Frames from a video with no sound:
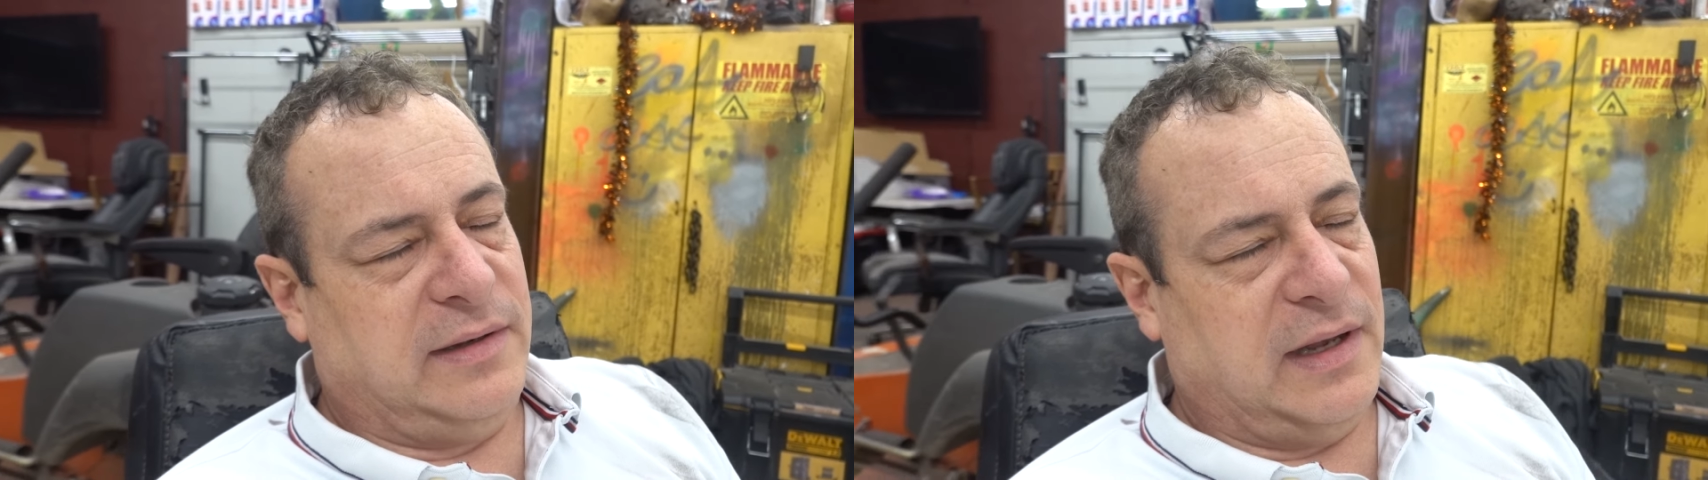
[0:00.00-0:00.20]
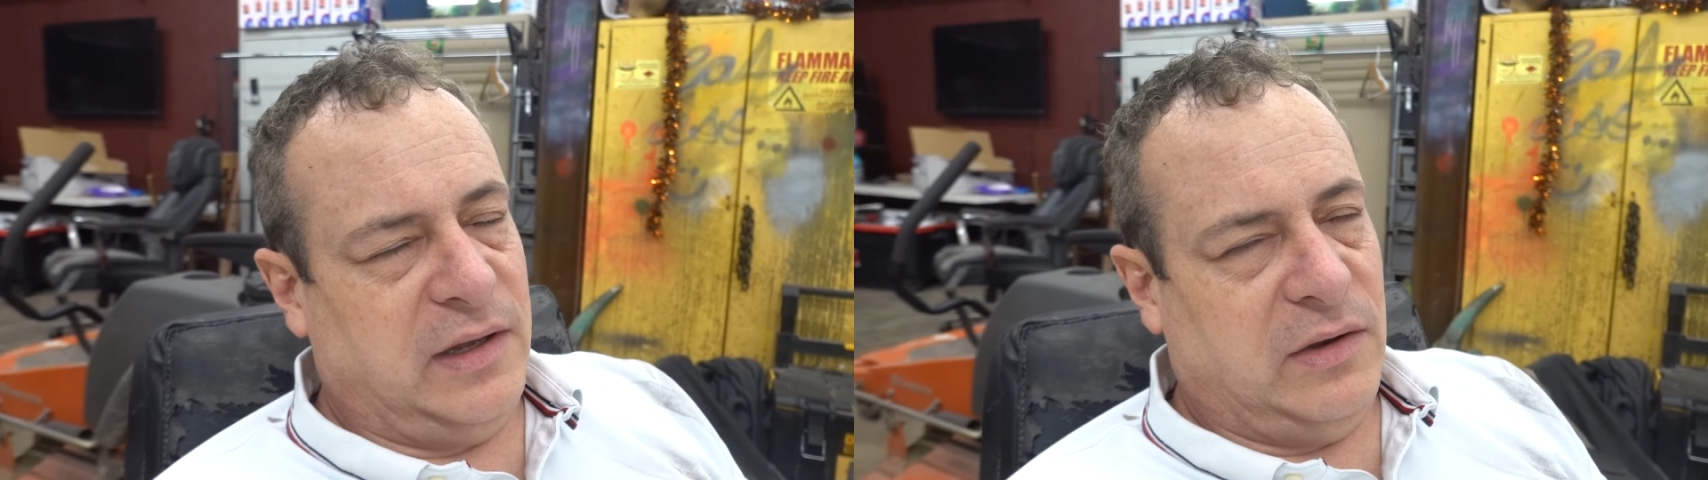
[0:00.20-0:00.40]

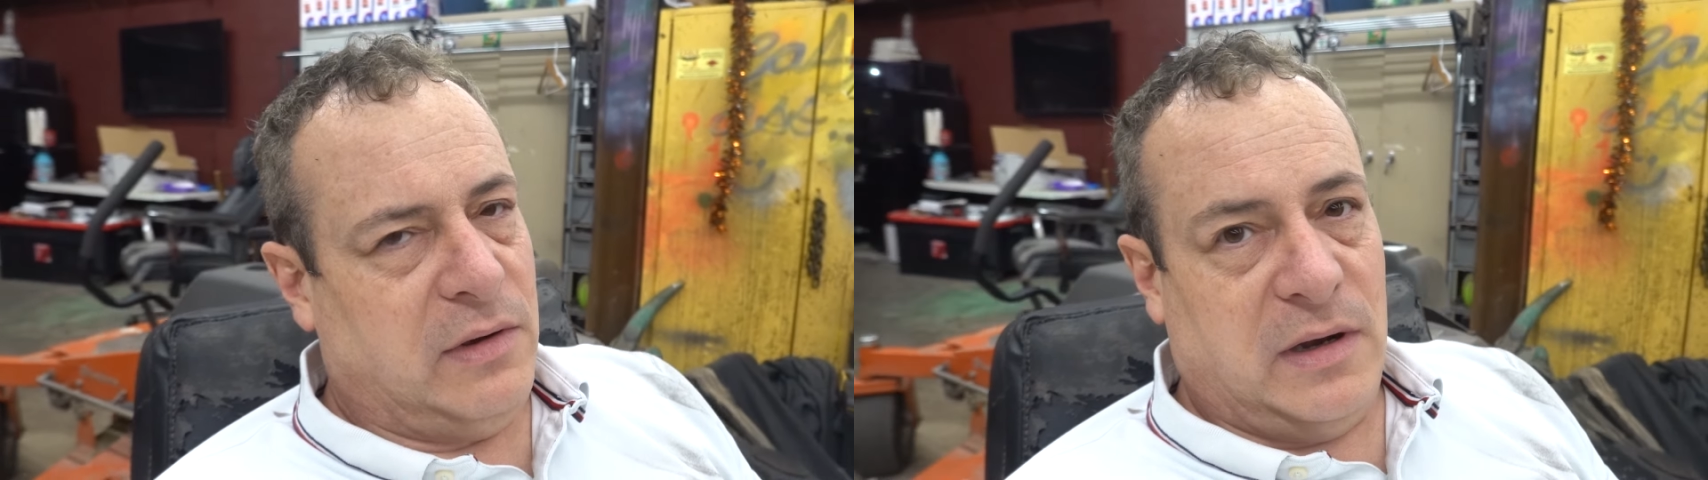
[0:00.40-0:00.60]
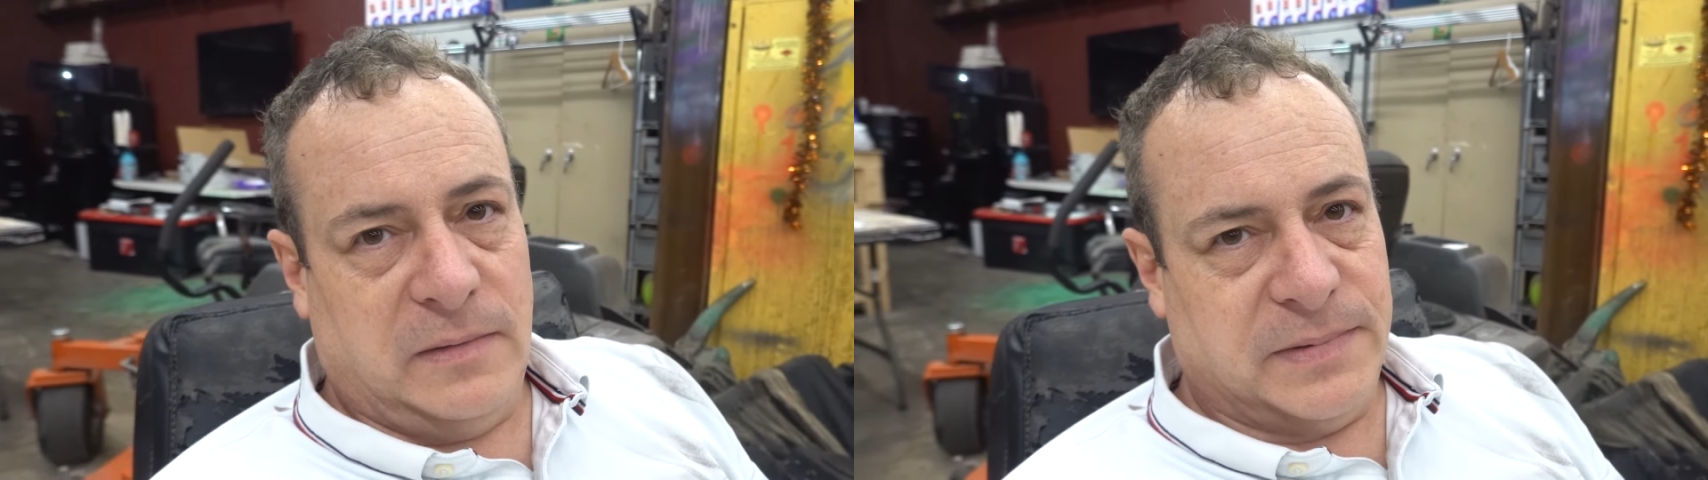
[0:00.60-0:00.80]
tell you
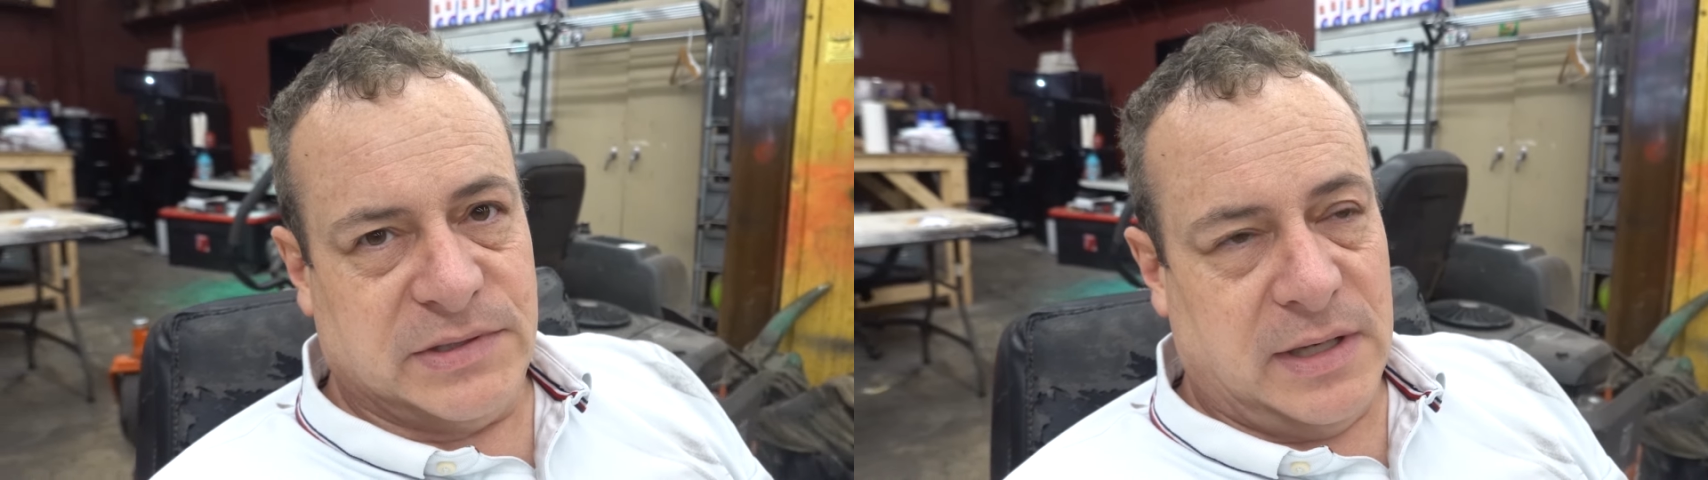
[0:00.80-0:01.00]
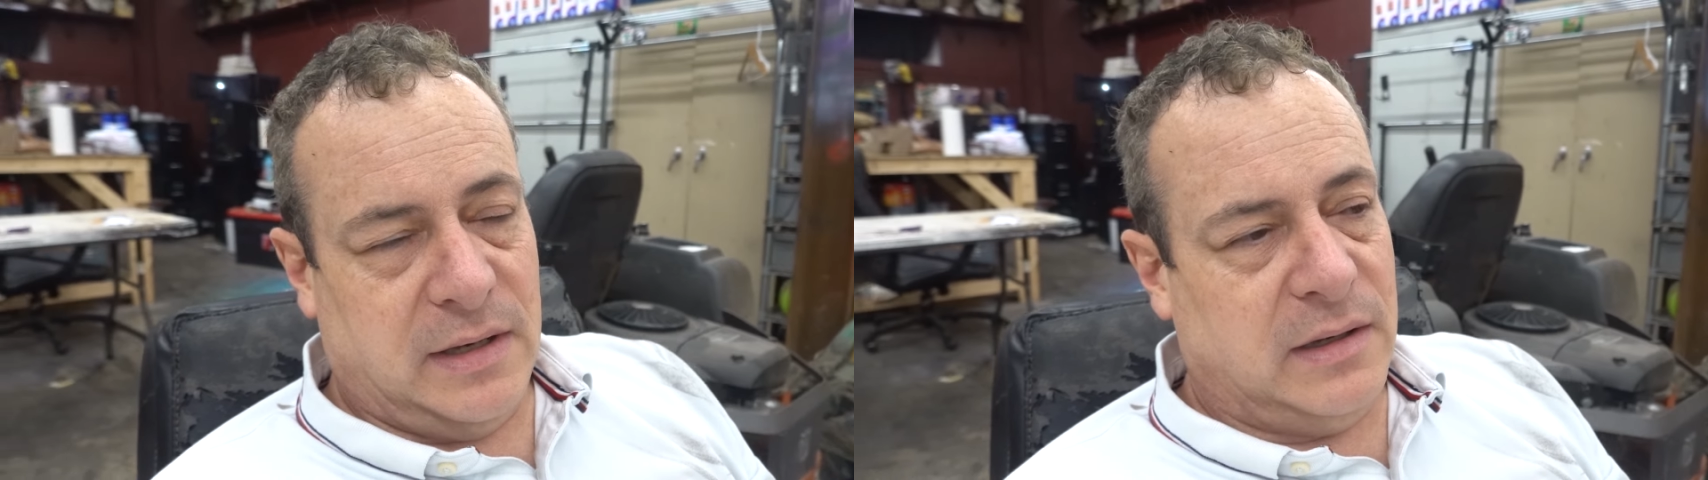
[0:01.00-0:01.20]

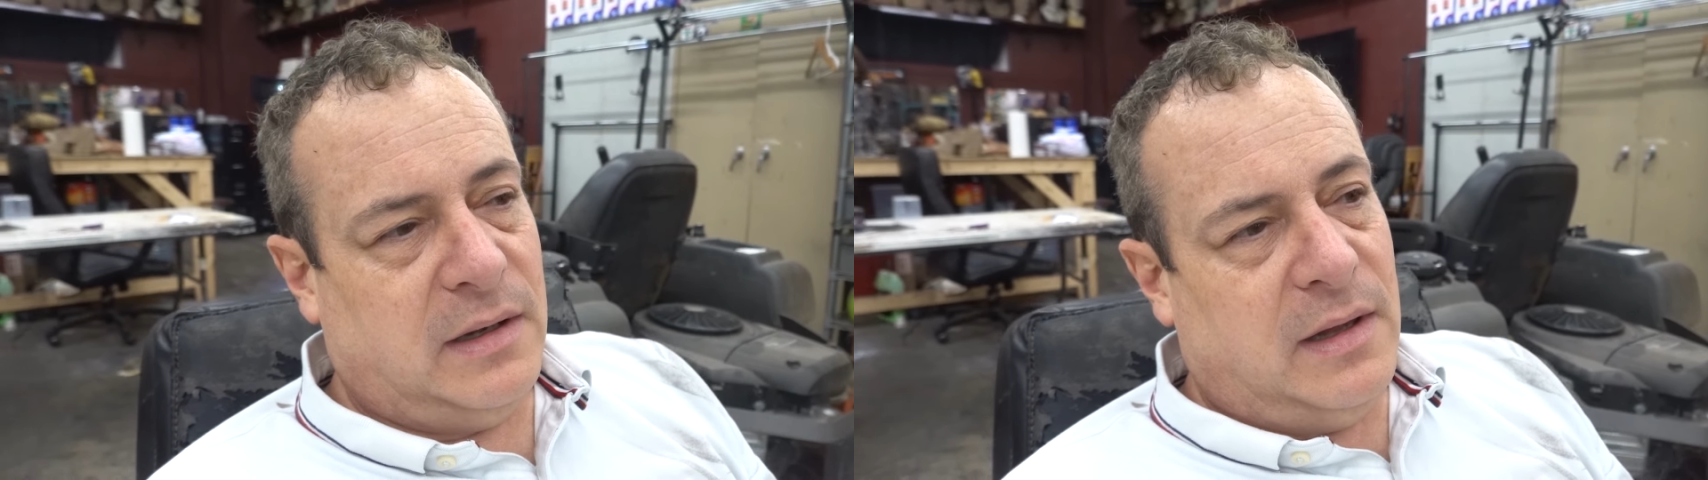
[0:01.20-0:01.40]
100%.